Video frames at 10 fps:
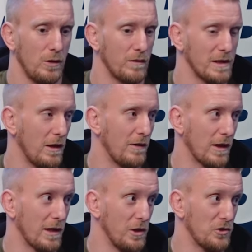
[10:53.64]
obviously you have
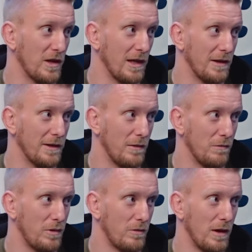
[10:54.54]
like an adrenaline
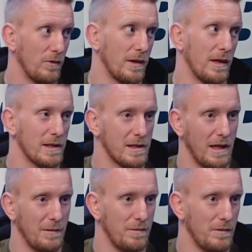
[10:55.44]
dump, right? When they
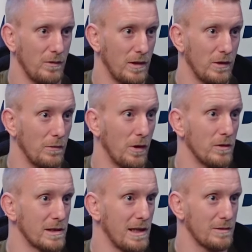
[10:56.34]
snap, when your
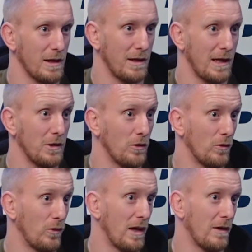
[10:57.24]
bone snaps like that and you're
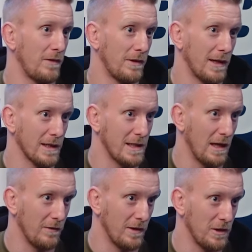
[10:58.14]
aware of the
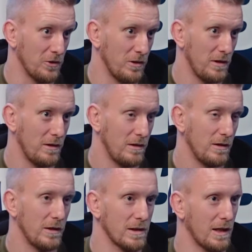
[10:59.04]
extent of an injury,
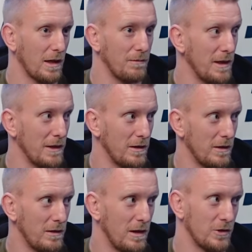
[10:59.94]
it's like
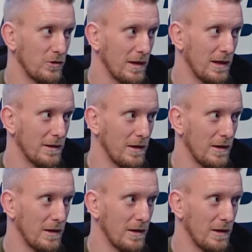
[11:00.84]
immediate adrenaline